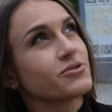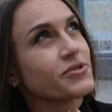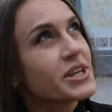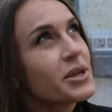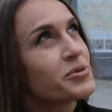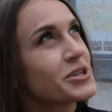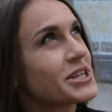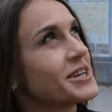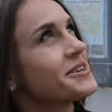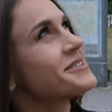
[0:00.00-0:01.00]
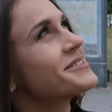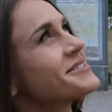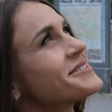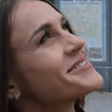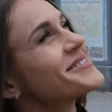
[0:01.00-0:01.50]
so really fancy. Pretty.
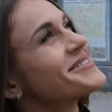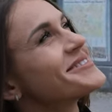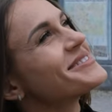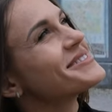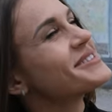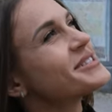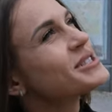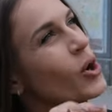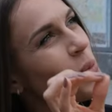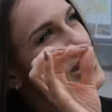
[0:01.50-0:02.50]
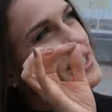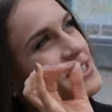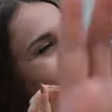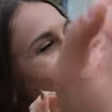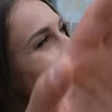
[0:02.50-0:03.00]
Yeah, like I've never so never
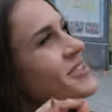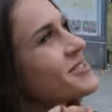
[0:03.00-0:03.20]
seen details. these